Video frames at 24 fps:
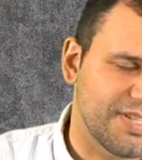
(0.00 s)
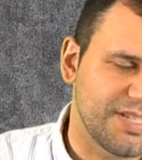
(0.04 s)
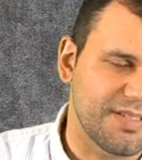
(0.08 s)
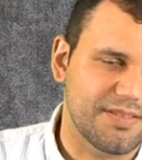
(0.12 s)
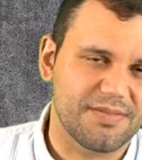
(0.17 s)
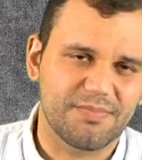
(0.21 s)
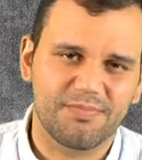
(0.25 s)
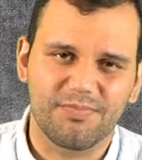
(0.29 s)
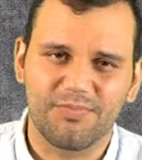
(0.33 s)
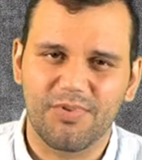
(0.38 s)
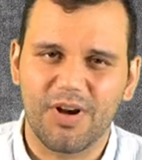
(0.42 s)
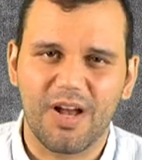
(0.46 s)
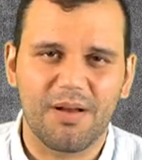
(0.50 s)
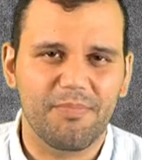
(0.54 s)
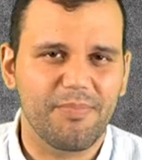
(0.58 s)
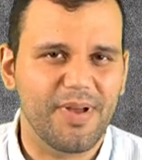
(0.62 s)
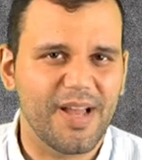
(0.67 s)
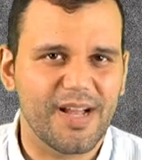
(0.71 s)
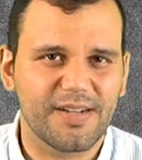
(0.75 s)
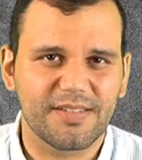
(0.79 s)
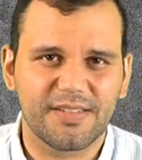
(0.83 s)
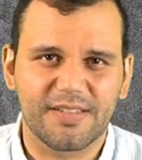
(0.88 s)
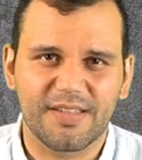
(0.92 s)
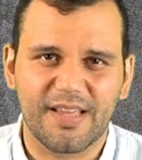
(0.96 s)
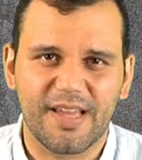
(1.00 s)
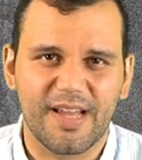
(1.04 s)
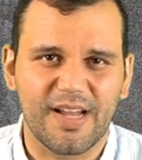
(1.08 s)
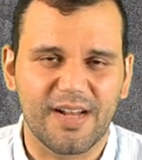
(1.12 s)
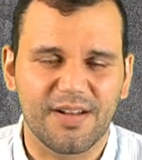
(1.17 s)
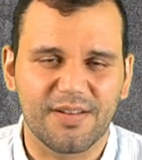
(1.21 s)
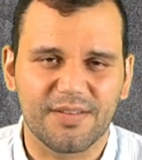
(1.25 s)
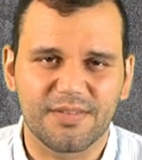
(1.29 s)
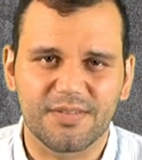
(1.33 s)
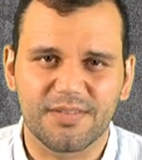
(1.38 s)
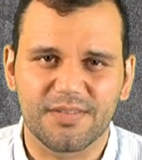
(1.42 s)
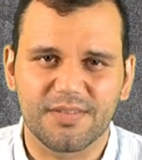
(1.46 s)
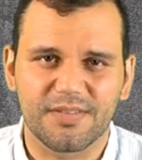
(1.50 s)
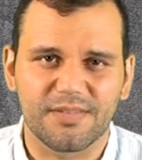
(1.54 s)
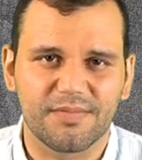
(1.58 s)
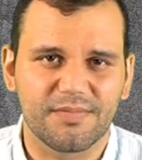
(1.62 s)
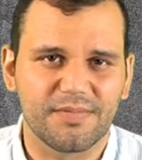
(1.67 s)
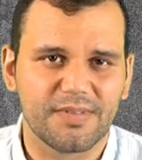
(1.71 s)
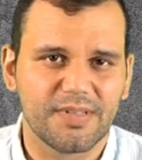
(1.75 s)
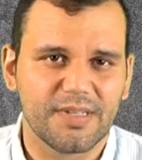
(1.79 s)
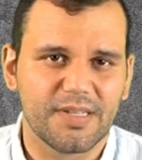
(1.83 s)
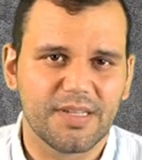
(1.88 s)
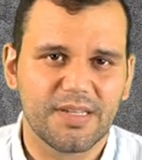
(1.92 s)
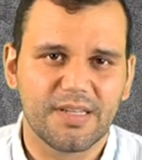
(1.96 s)
He's brought back to the house and
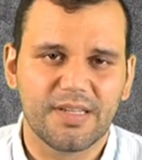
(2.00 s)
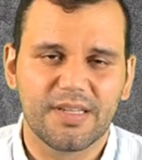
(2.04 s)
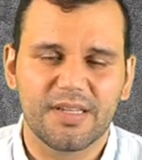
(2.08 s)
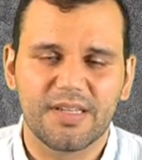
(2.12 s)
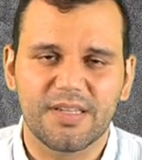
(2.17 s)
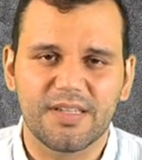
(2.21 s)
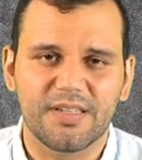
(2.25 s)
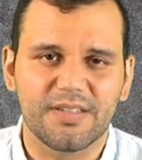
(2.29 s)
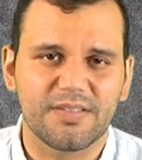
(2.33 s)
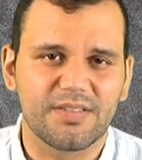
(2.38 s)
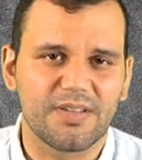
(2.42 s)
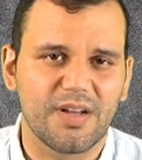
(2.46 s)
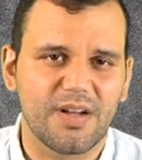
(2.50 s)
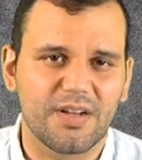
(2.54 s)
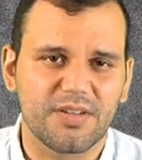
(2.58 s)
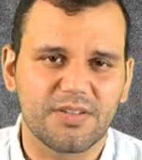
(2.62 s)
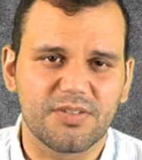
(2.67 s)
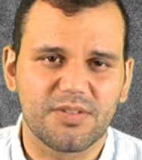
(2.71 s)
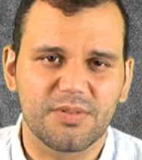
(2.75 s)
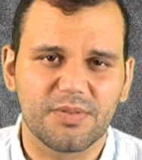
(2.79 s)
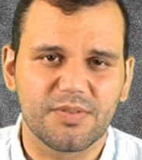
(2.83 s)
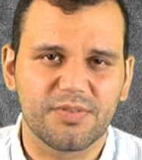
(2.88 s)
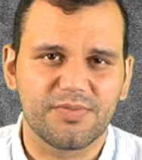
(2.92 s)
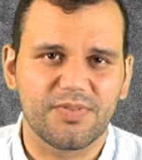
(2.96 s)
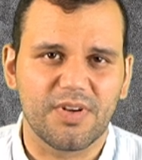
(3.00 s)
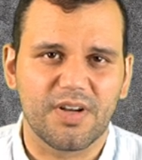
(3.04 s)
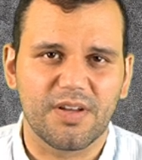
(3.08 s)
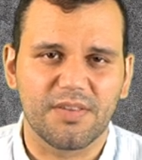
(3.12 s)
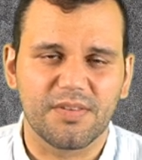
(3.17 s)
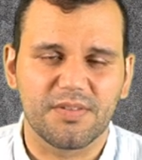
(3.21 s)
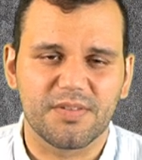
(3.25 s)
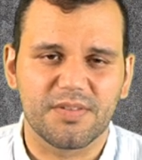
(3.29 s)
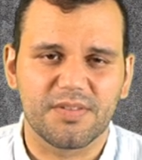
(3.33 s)
he's talking to his father.